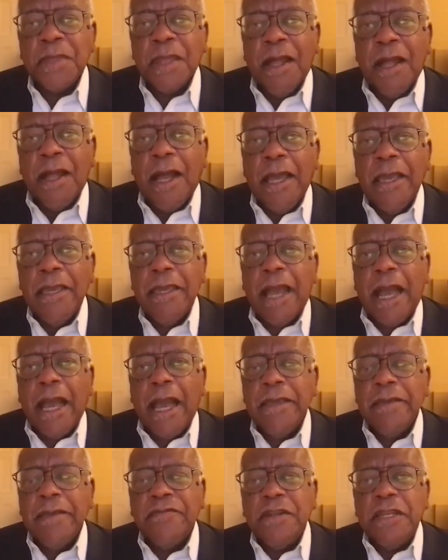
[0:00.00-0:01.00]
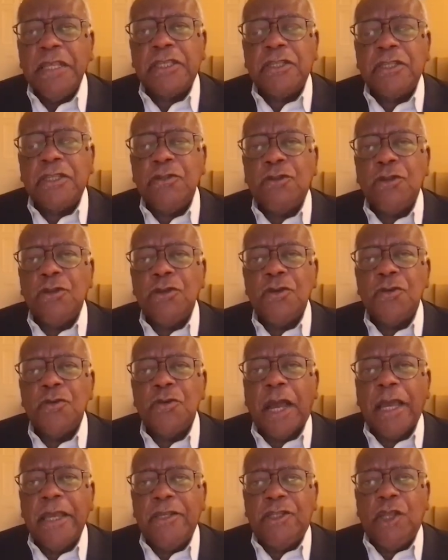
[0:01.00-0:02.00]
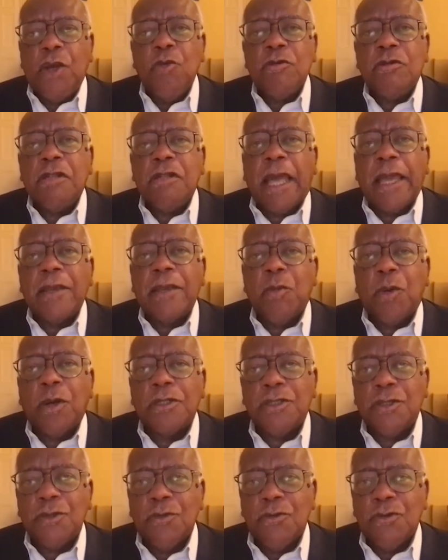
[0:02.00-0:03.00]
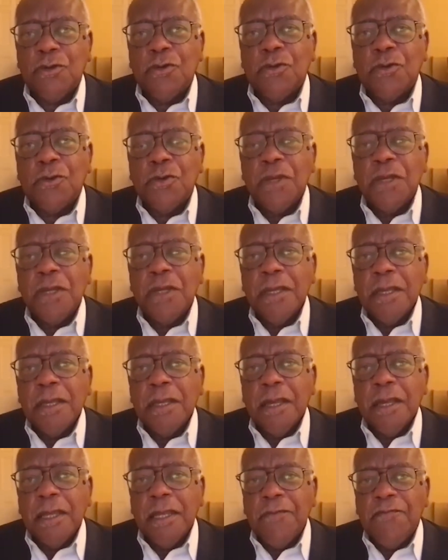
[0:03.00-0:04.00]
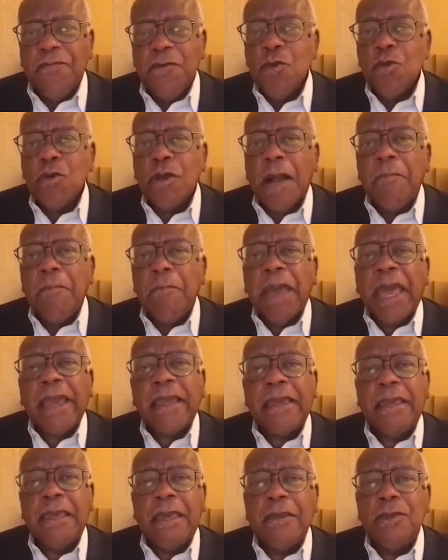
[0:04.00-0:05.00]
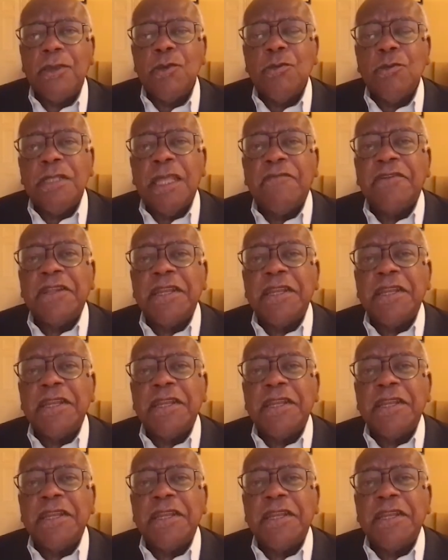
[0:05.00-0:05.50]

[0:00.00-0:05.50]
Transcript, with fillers: I have listened to you. I don't like what you do. And if you come back here, you'll never